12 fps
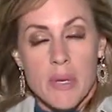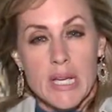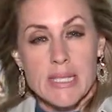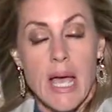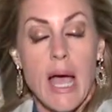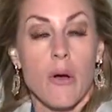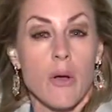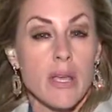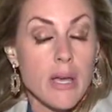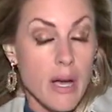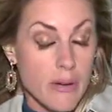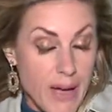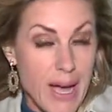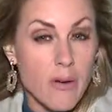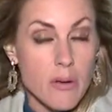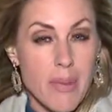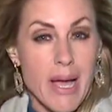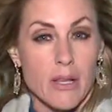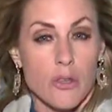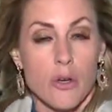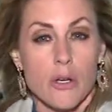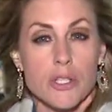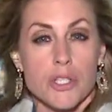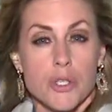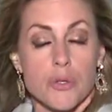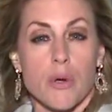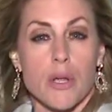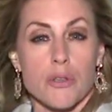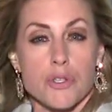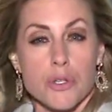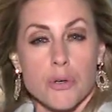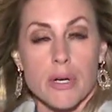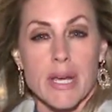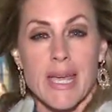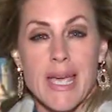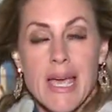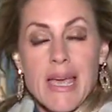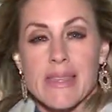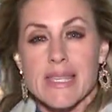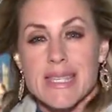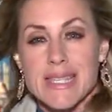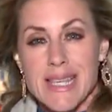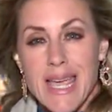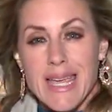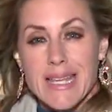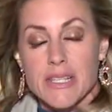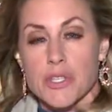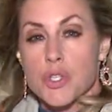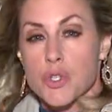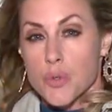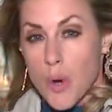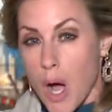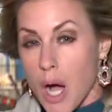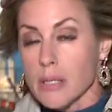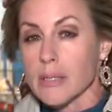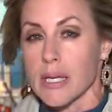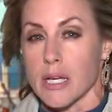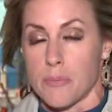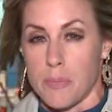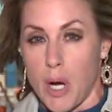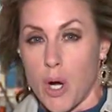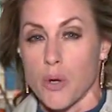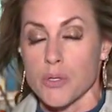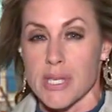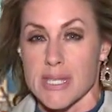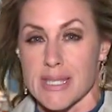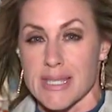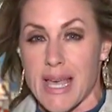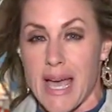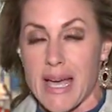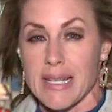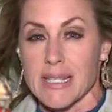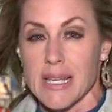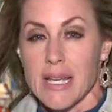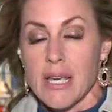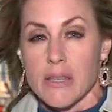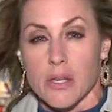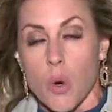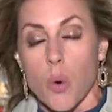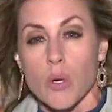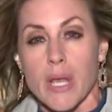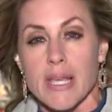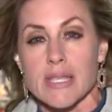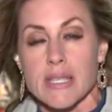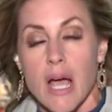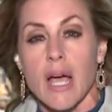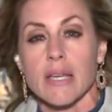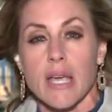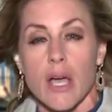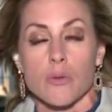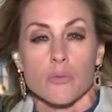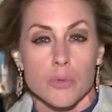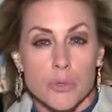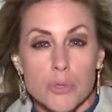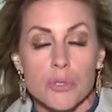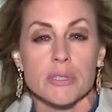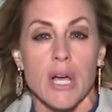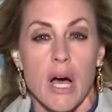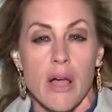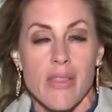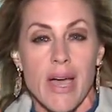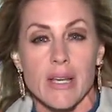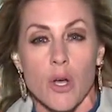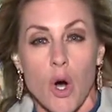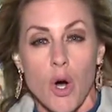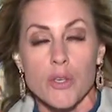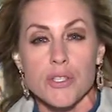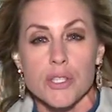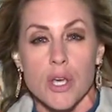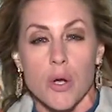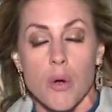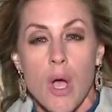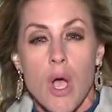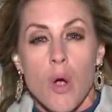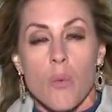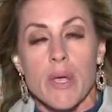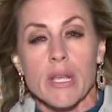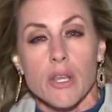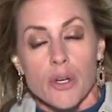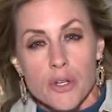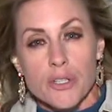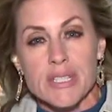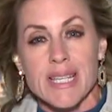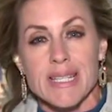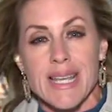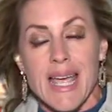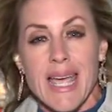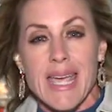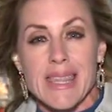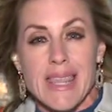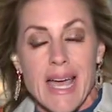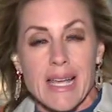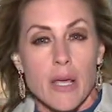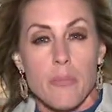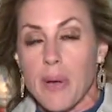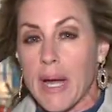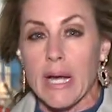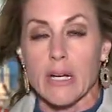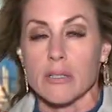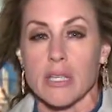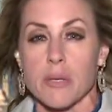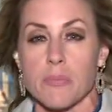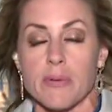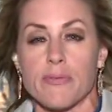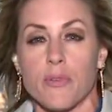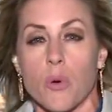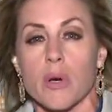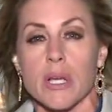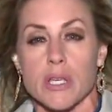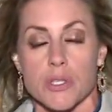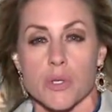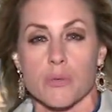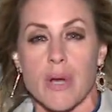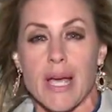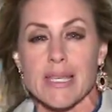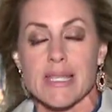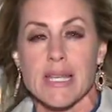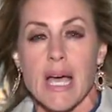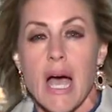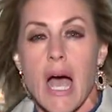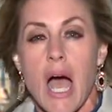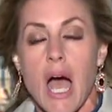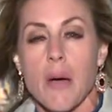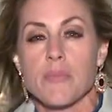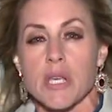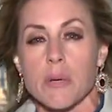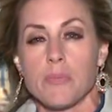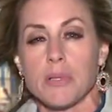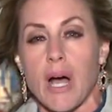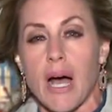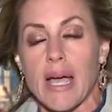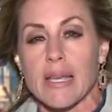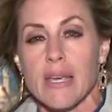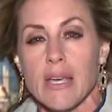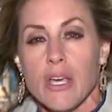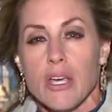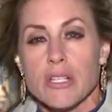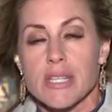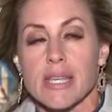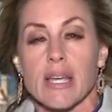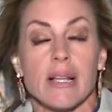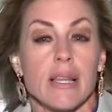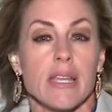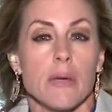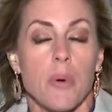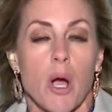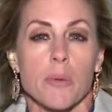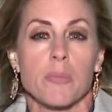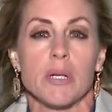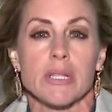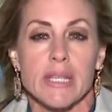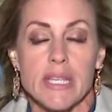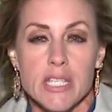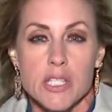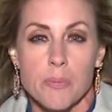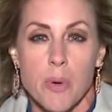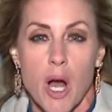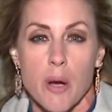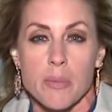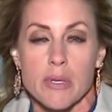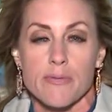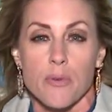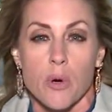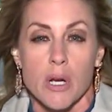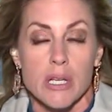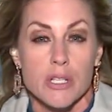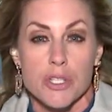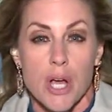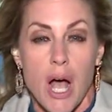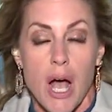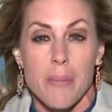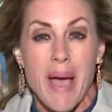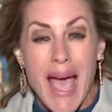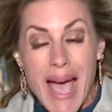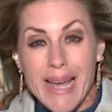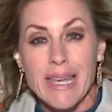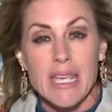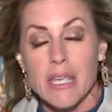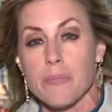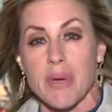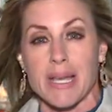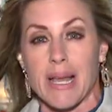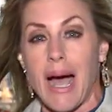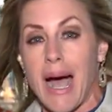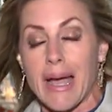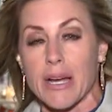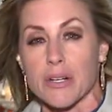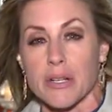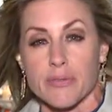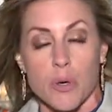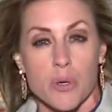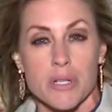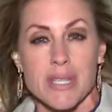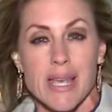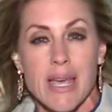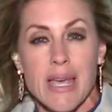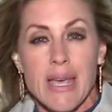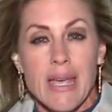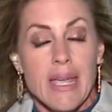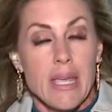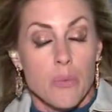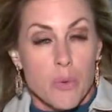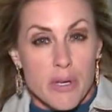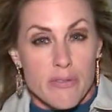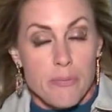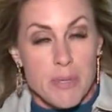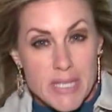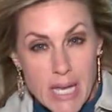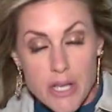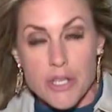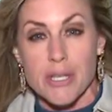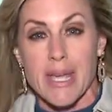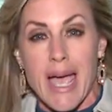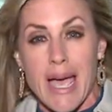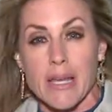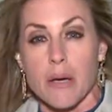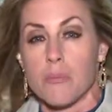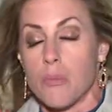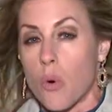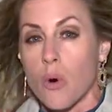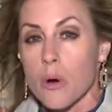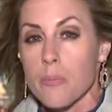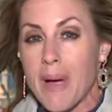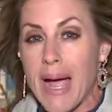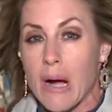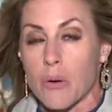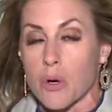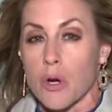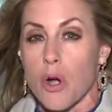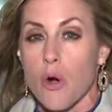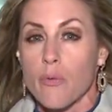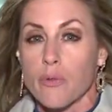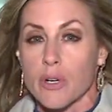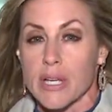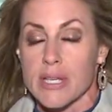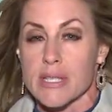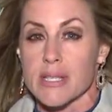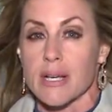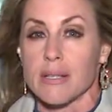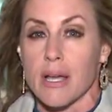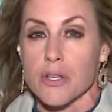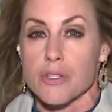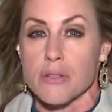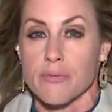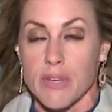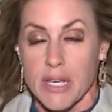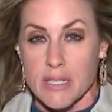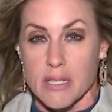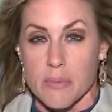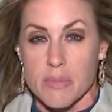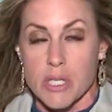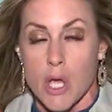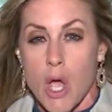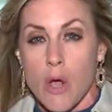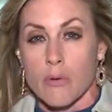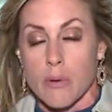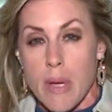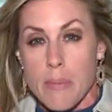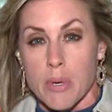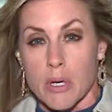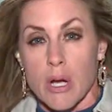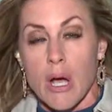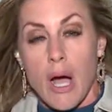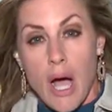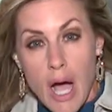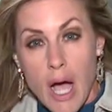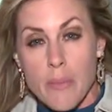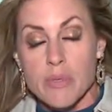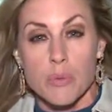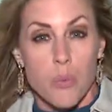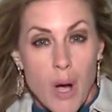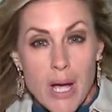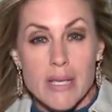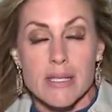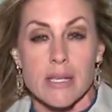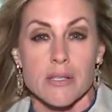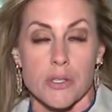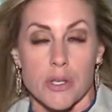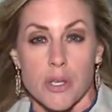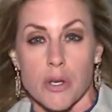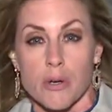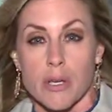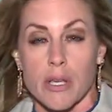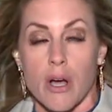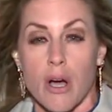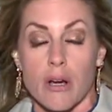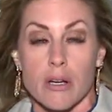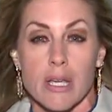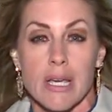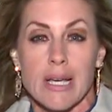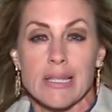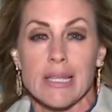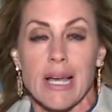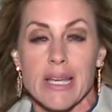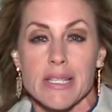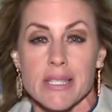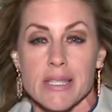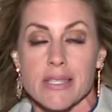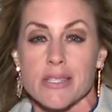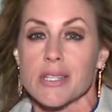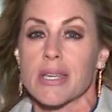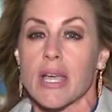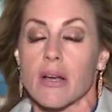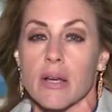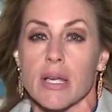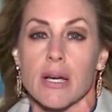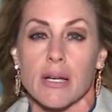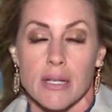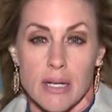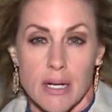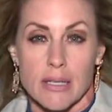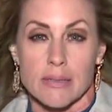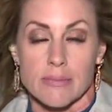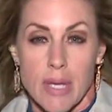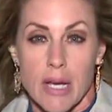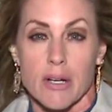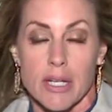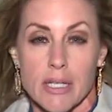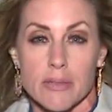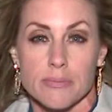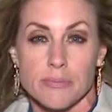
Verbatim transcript: because of how, of how it might look to a jury. The state strongly opposes that. The court has not yet ruled on that. Also, we learned today that apparently before his arrest, Hobbs applied to the Galena Park Police Department for a job. Had he been hired, of course, he would have potentially had more power over his alleged victims. Remember, Hobbs was a security guard licensed to carry a gun. Eric?